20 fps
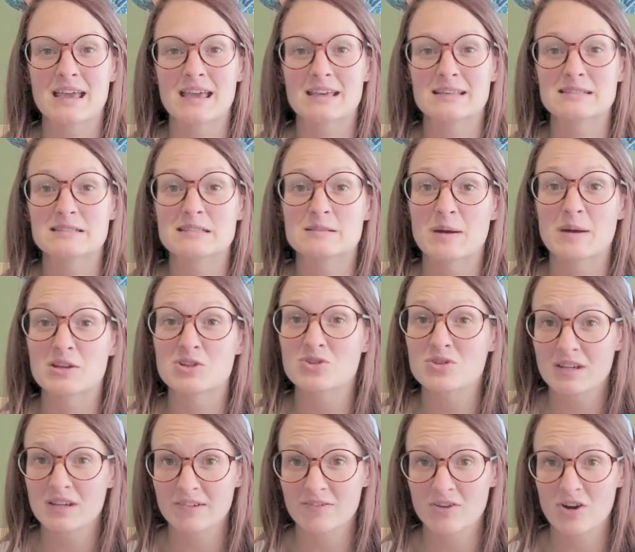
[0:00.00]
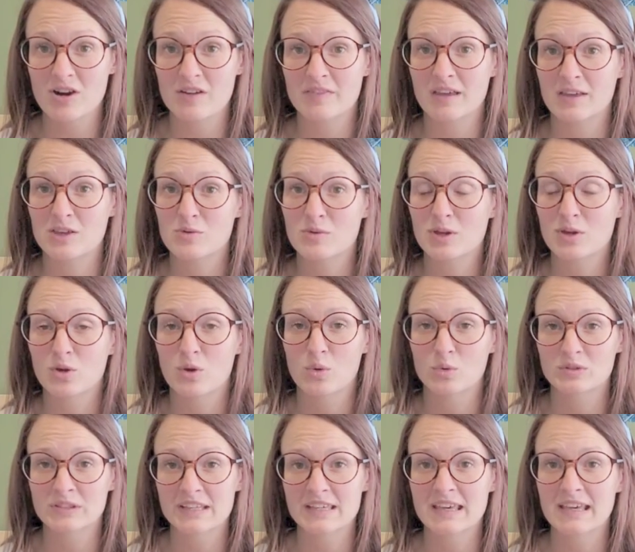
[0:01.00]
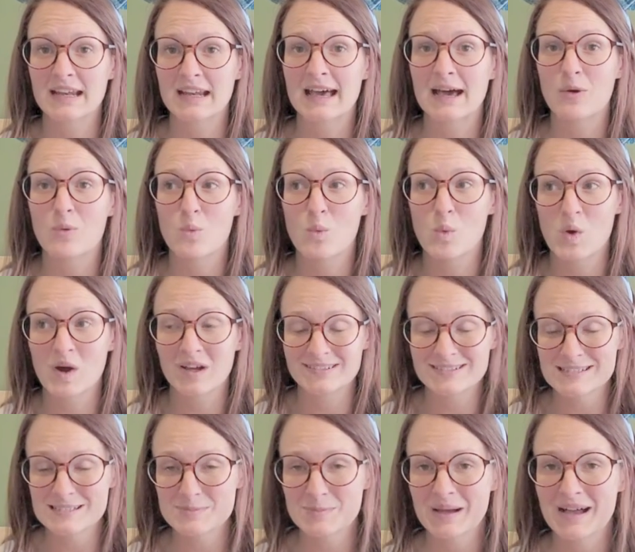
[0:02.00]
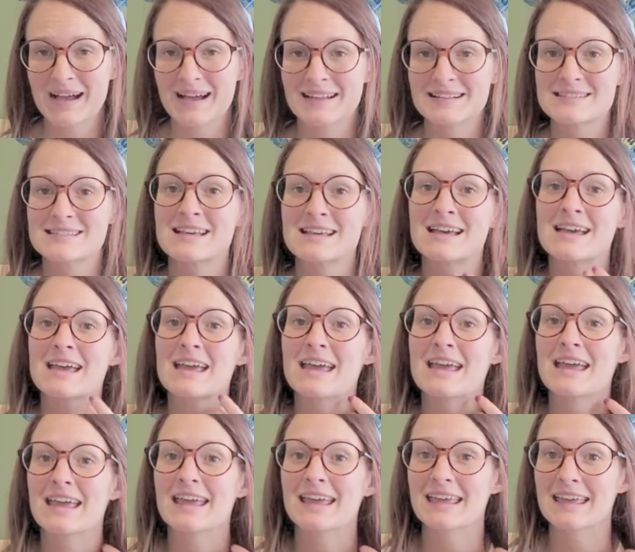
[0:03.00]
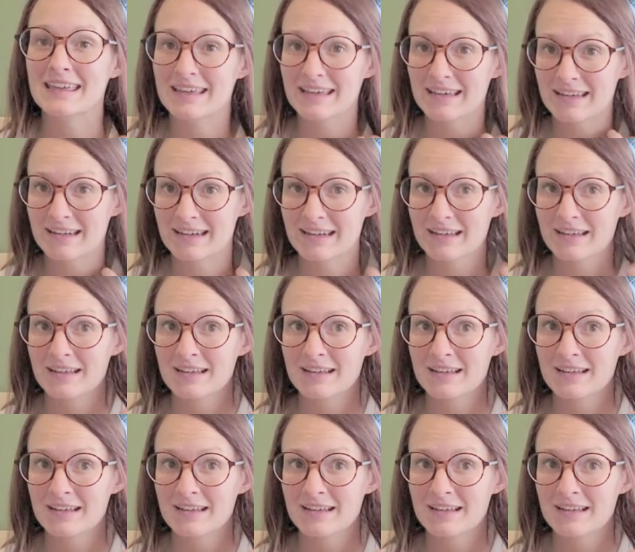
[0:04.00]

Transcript: a special gift card that you can only get at one spot in